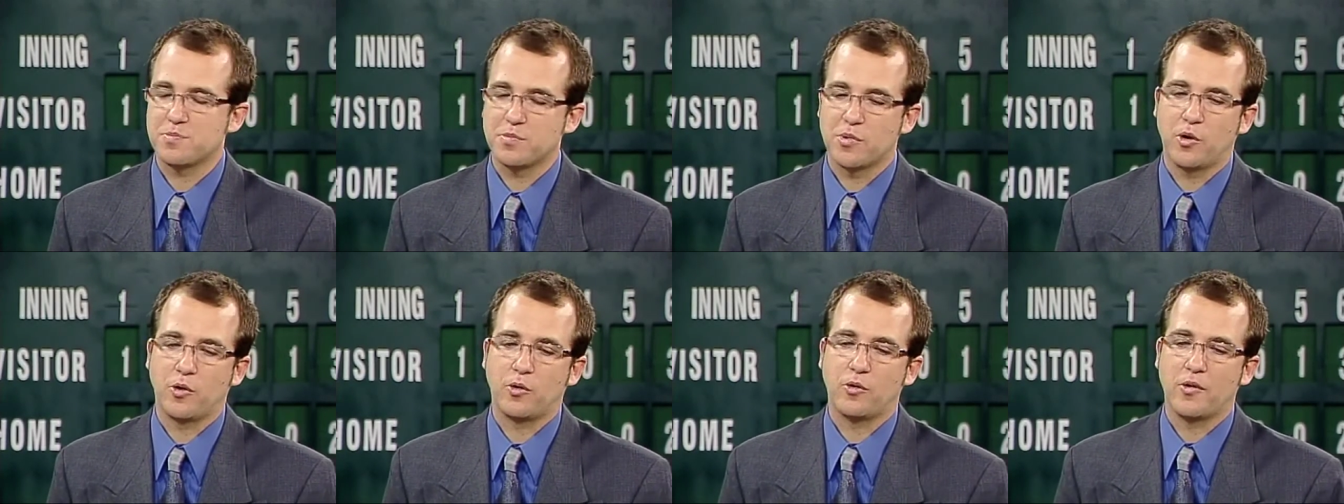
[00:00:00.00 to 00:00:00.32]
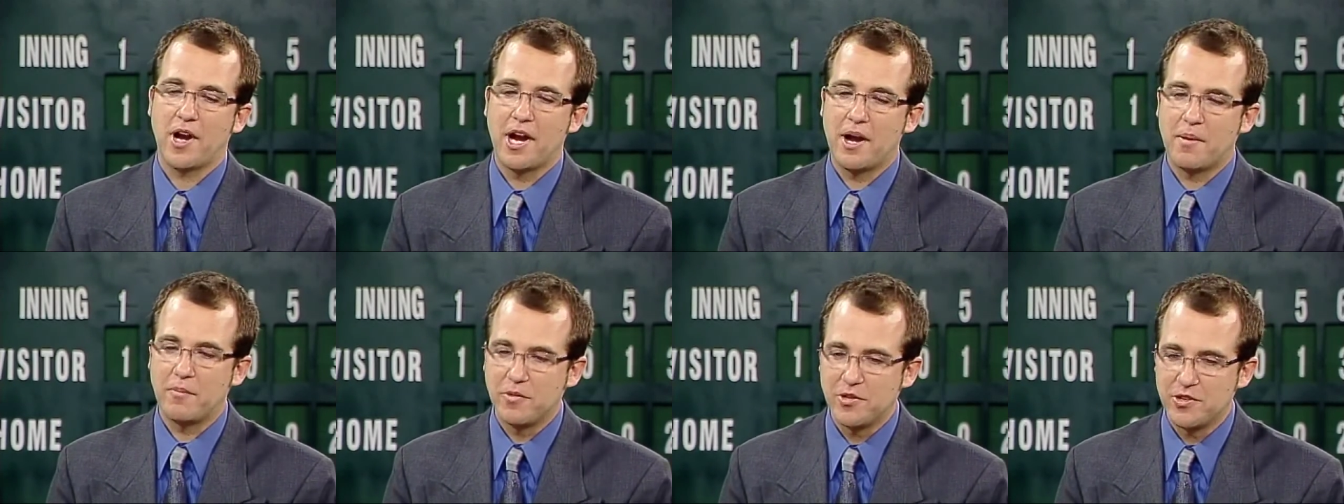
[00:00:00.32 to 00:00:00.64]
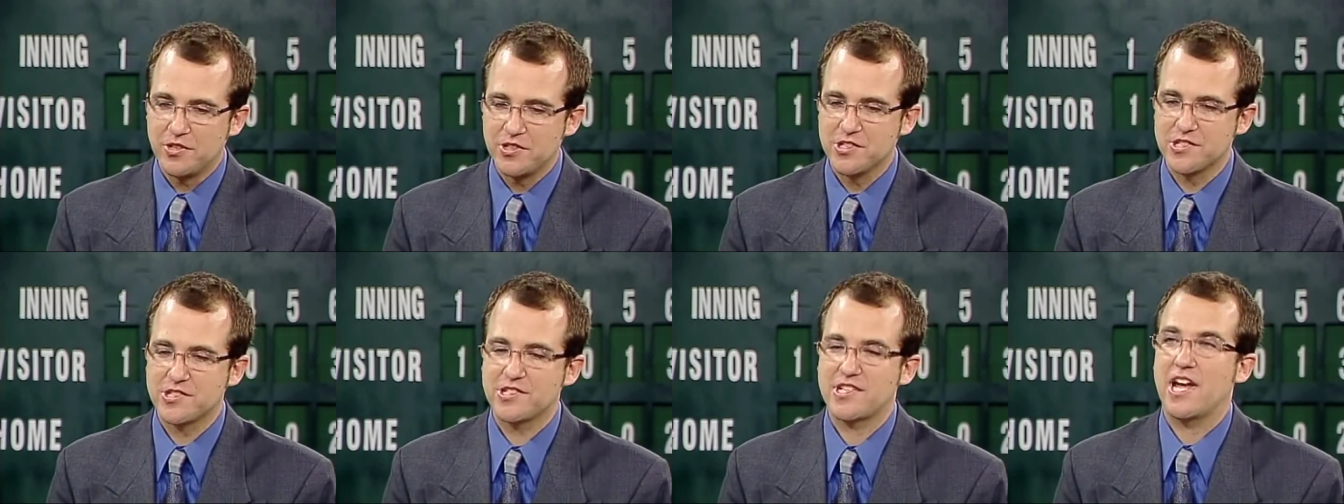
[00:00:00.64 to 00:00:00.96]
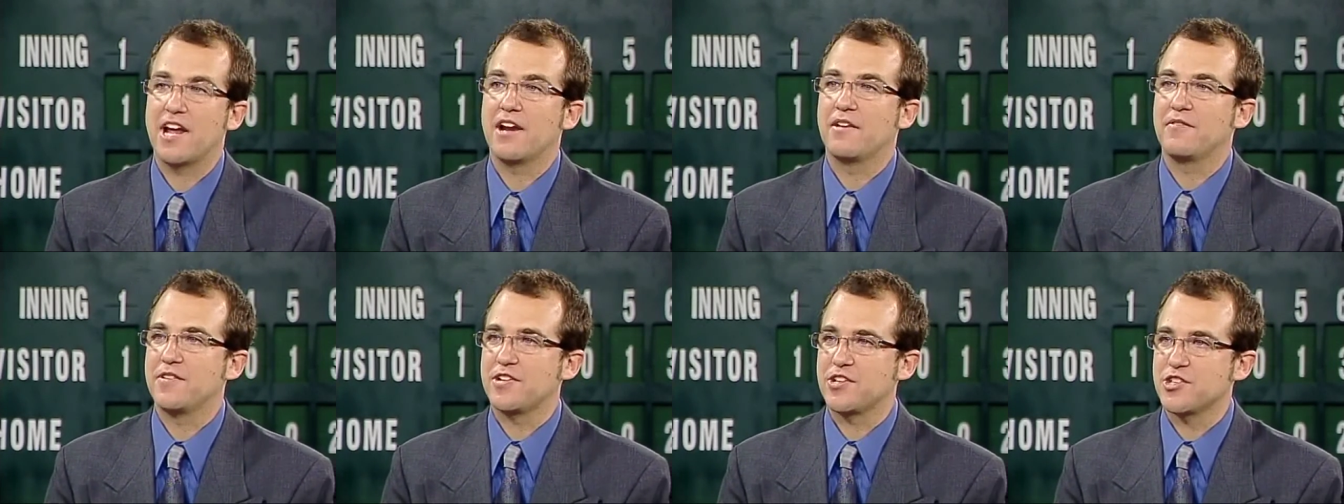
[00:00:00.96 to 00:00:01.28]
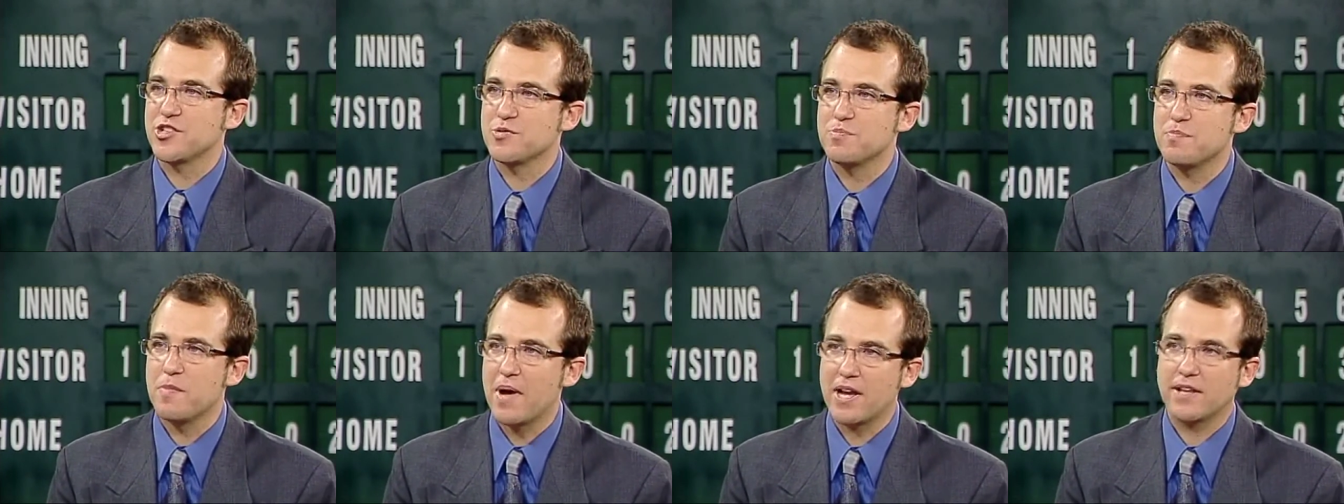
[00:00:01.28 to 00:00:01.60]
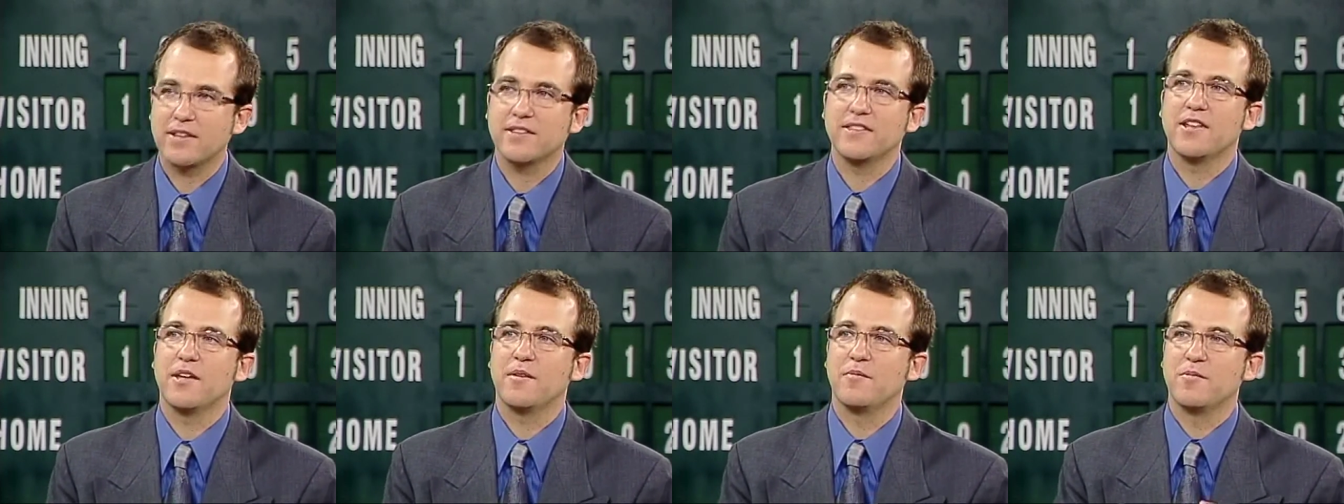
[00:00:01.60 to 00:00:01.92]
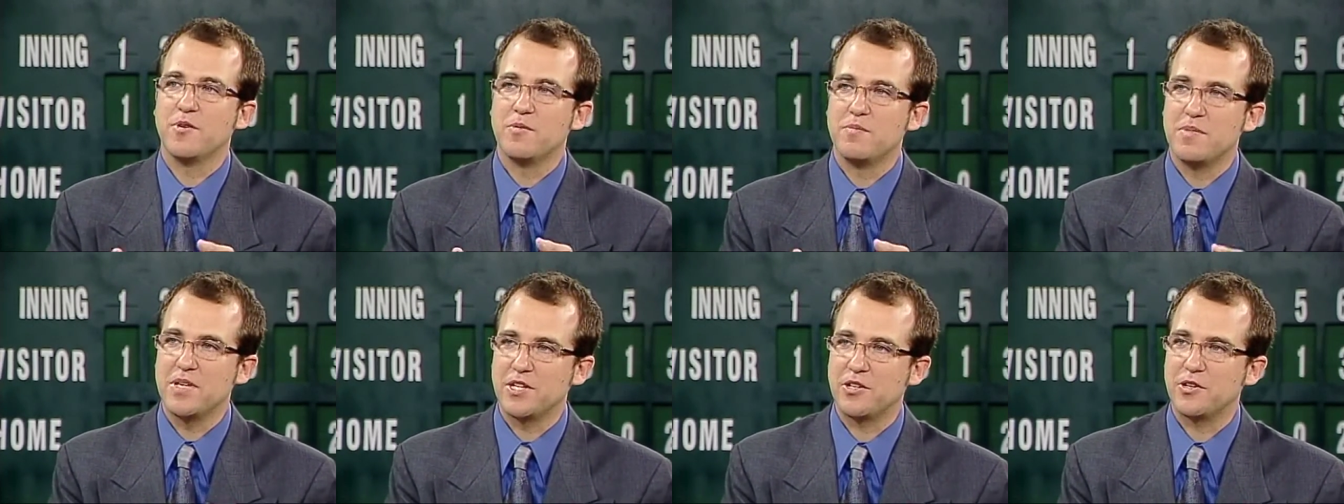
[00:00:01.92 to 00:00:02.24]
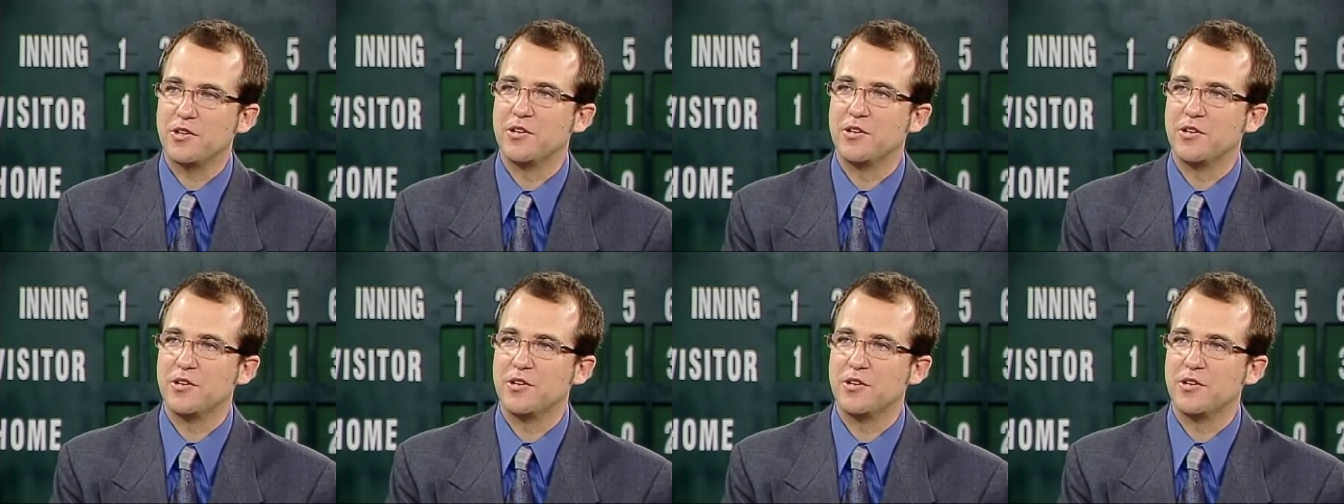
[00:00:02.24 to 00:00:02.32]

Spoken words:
program where you just kind of expect them to be